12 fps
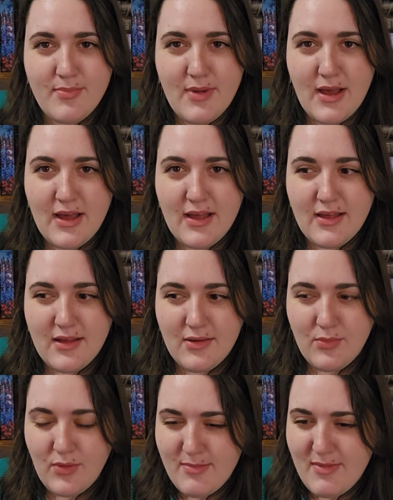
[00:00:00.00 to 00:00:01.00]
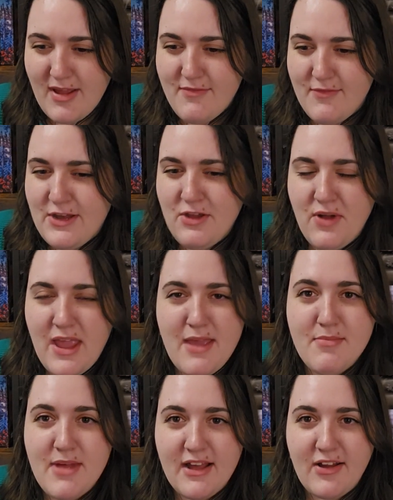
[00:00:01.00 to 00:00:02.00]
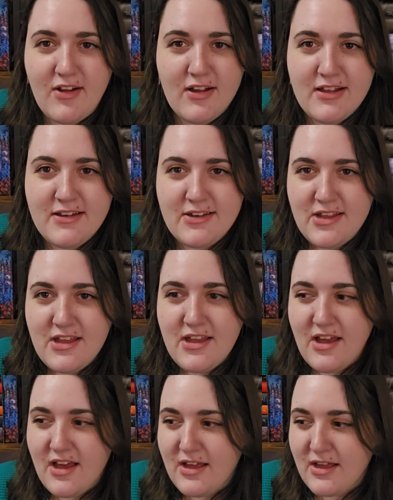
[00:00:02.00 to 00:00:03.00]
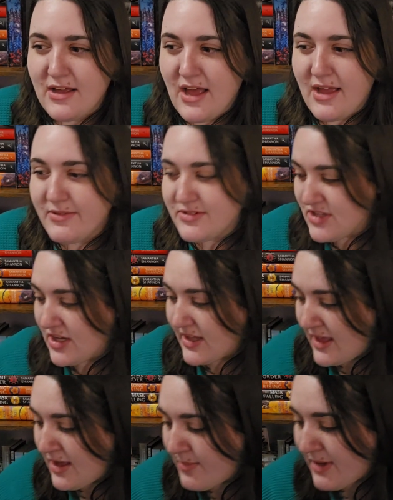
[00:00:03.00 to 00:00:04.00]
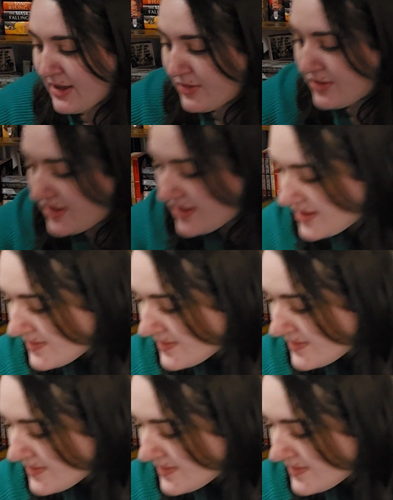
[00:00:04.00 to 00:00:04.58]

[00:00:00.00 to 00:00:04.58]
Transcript: uh, when my video came back on. Uh, I was talking about